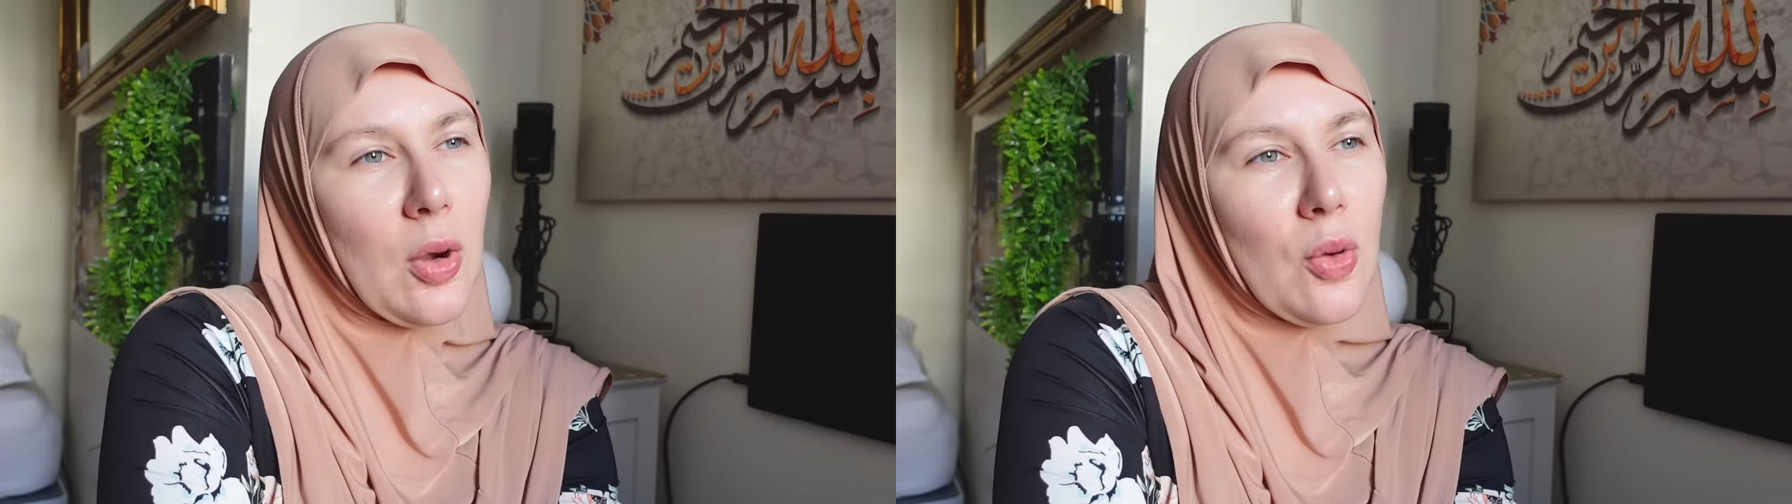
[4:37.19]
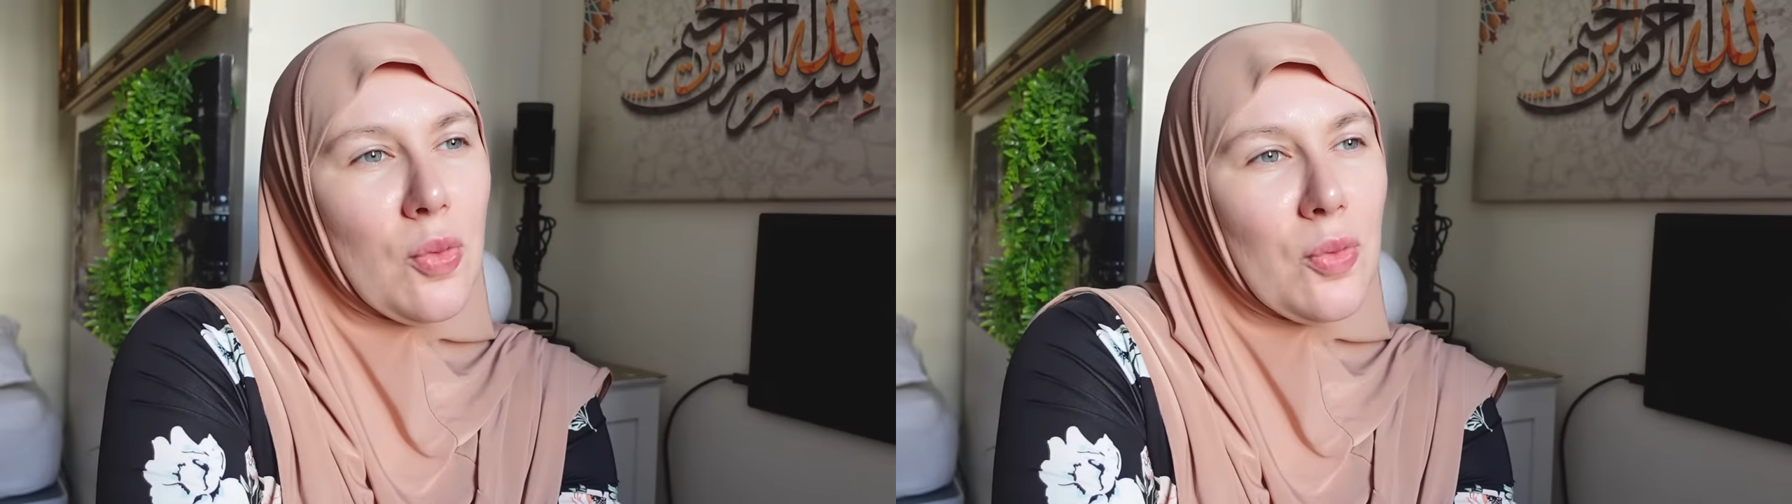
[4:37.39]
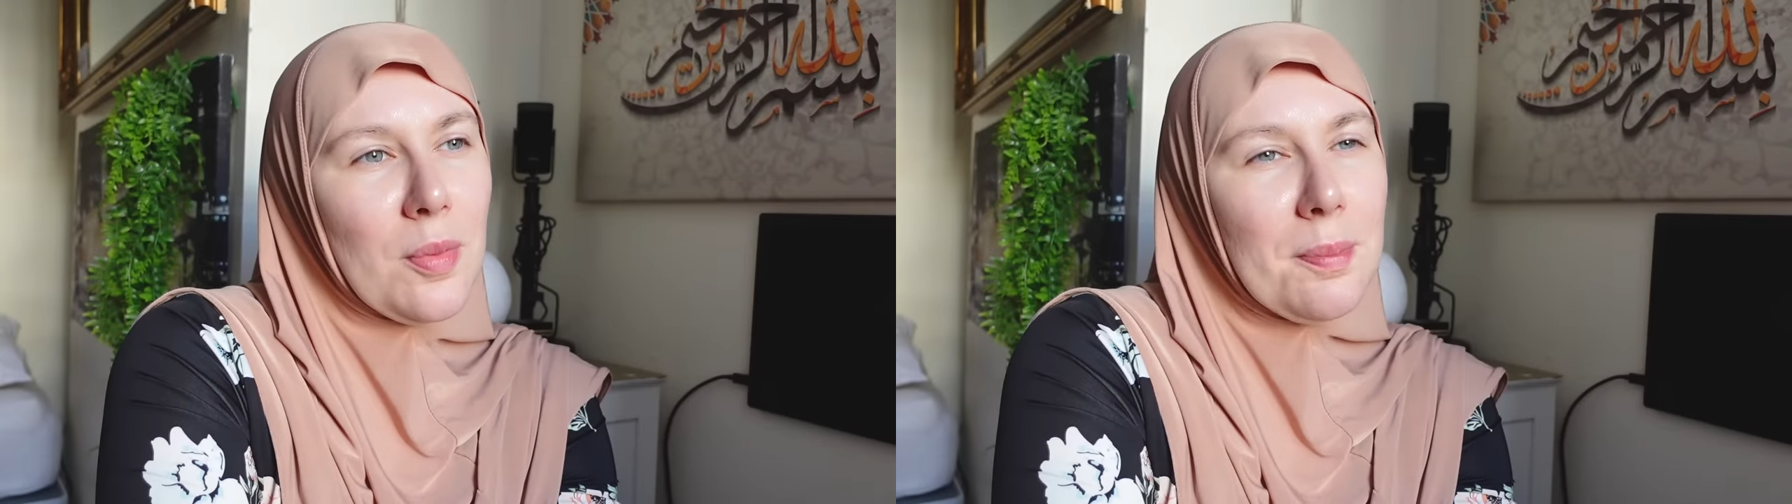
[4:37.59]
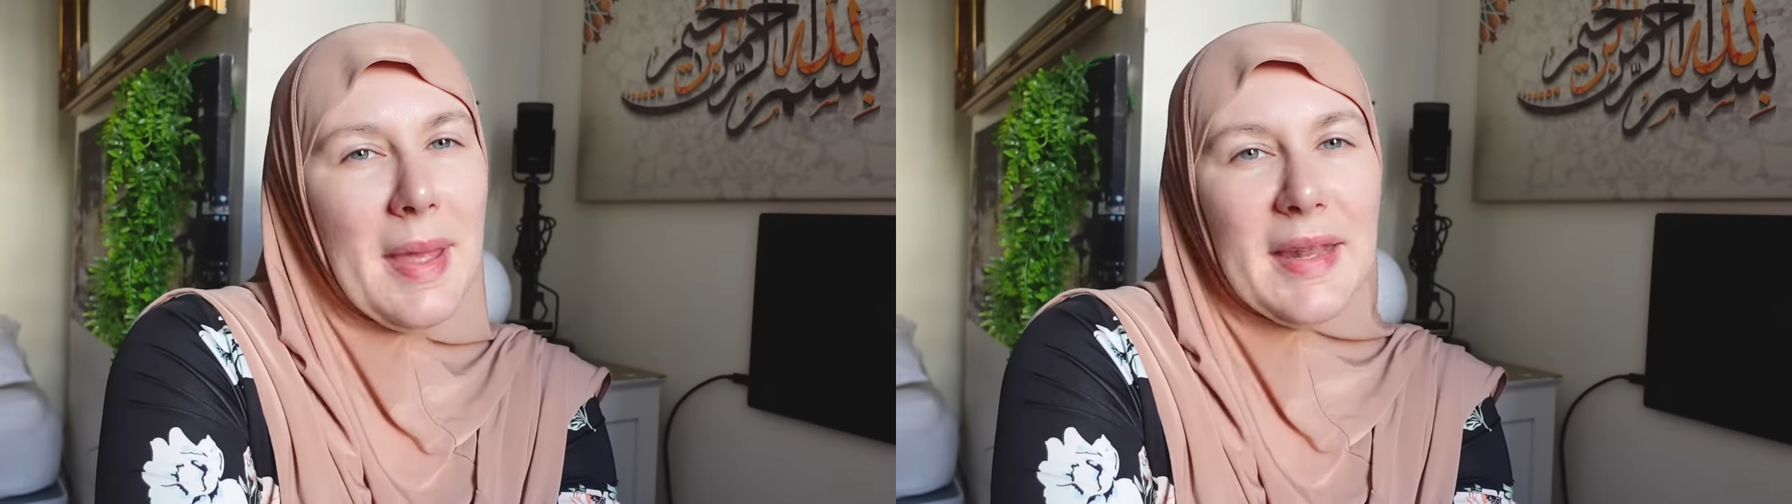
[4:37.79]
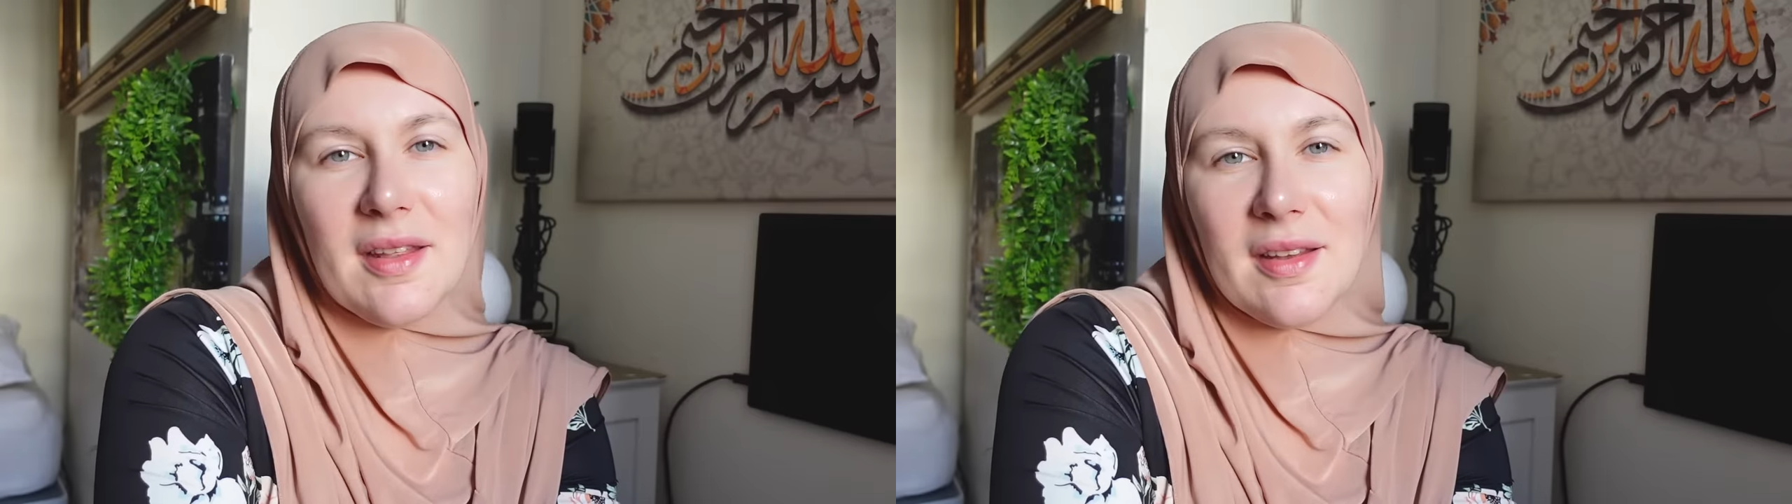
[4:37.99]
oh,
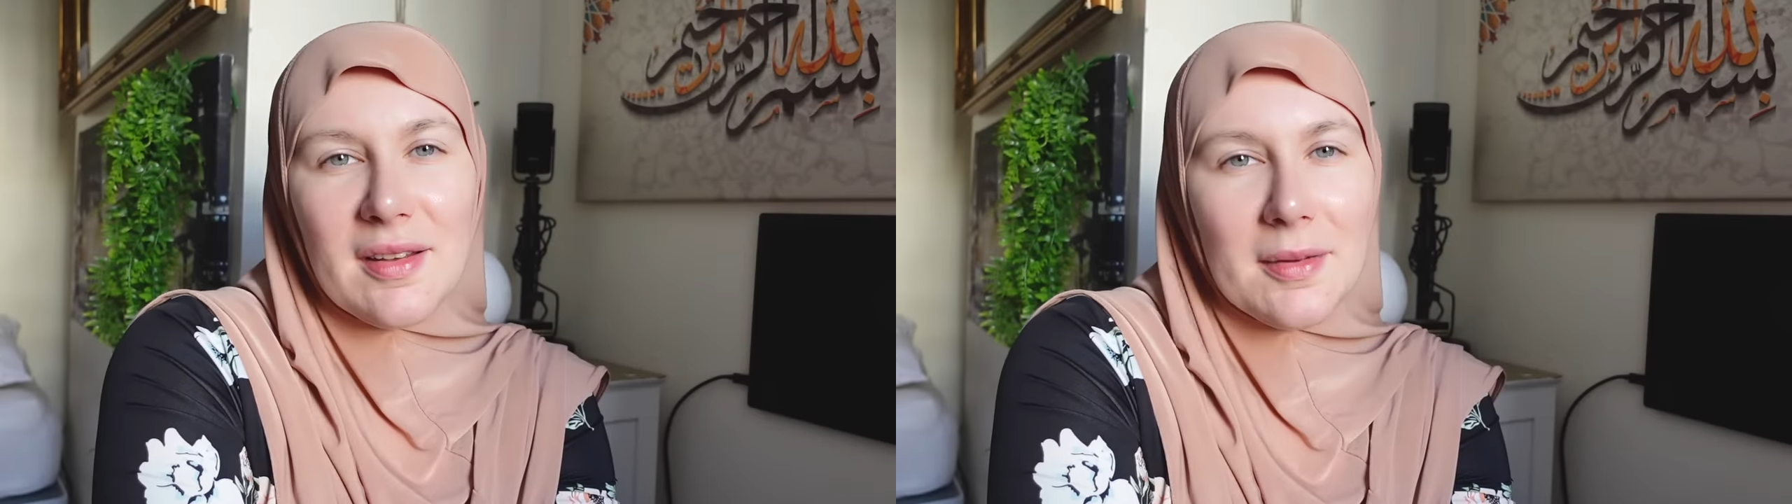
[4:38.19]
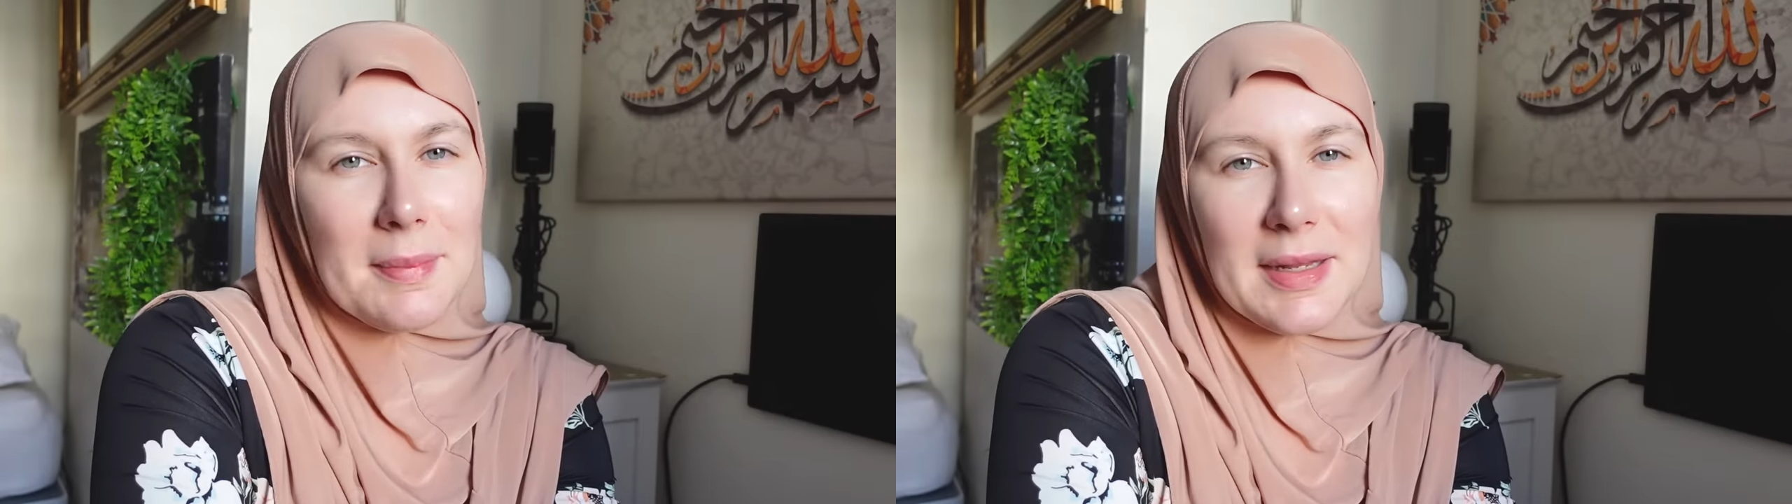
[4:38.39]
men are